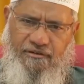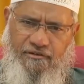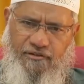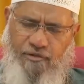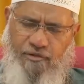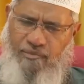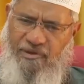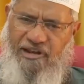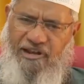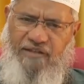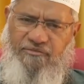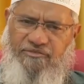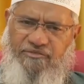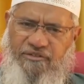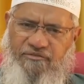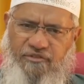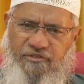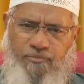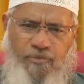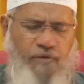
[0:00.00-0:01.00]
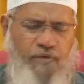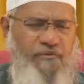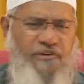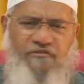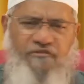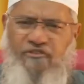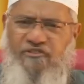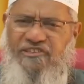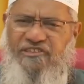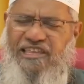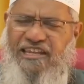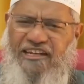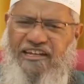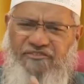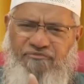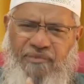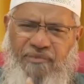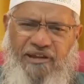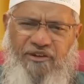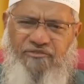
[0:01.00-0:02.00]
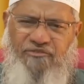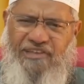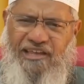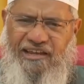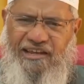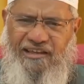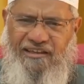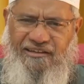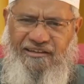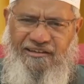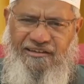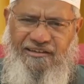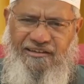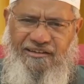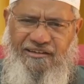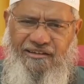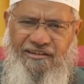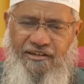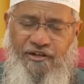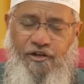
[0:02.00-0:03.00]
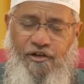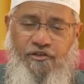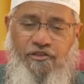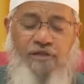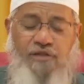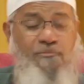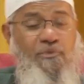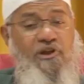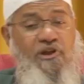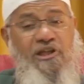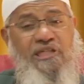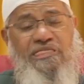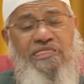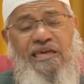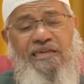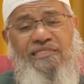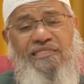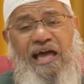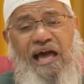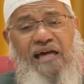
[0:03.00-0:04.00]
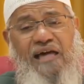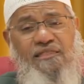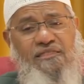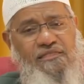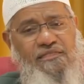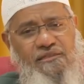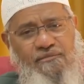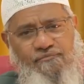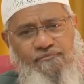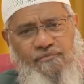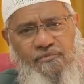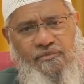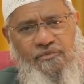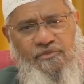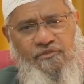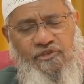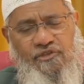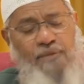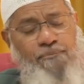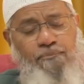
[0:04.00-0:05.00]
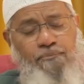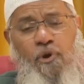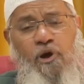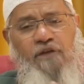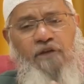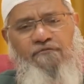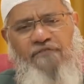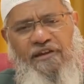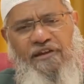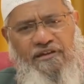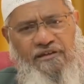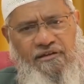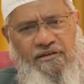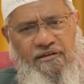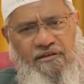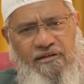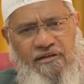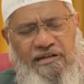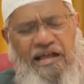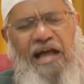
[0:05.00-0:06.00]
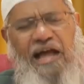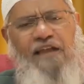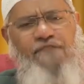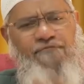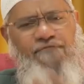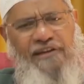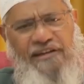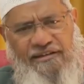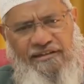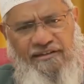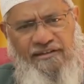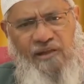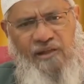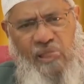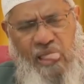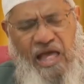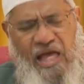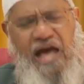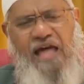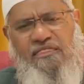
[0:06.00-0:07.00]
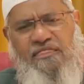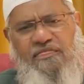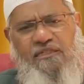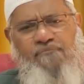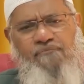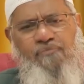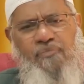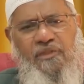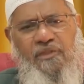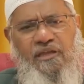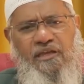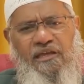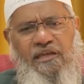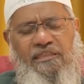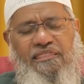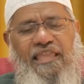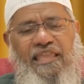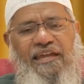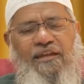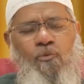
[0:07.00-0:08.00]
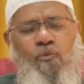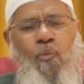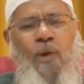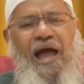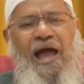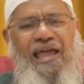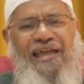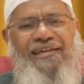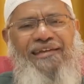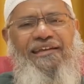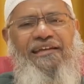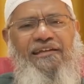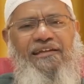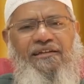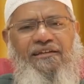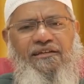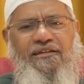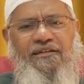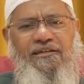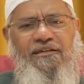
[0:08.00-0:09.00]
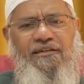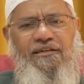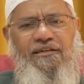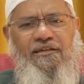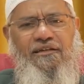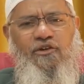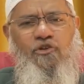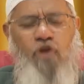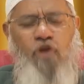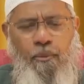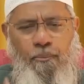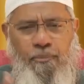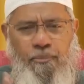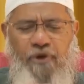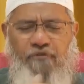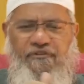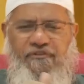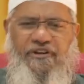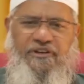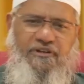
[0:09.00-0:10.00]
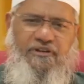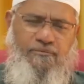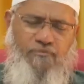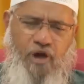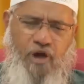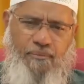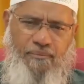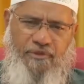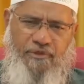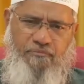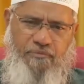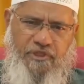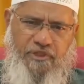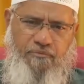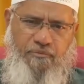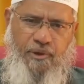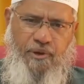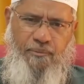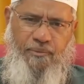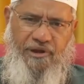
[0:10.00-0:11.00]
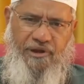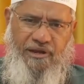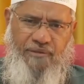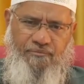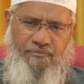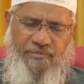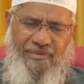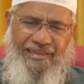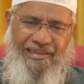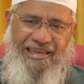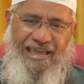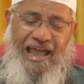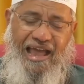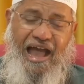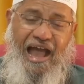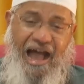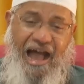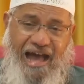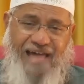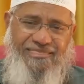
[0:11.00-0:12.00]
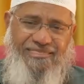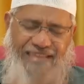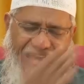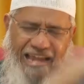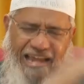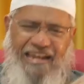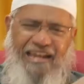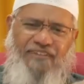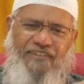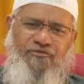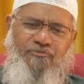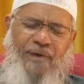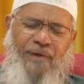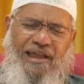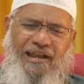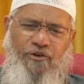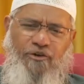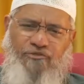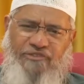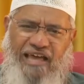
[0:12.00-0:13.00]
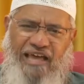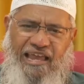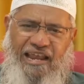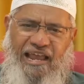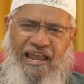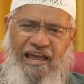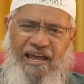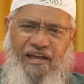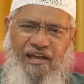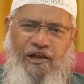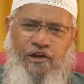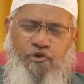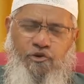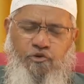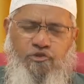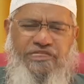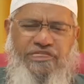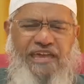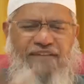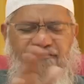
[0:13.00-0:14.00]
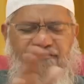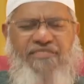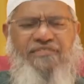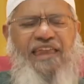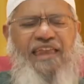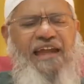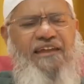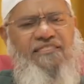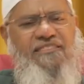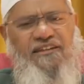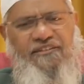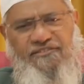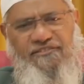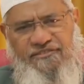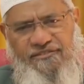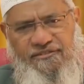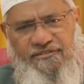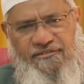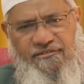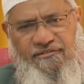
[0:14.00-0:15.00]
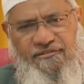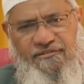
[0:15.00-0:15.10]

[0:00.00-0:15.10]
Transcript: So Mana said, the prophet was with Allah subhanahu wa ta'ala. So Mana says, asked him. So then Karl Fender asked him that why didn't your prophet, Muhammad peace be upon him, ask Allah subhanahu wa ta'ala to save his grandsons?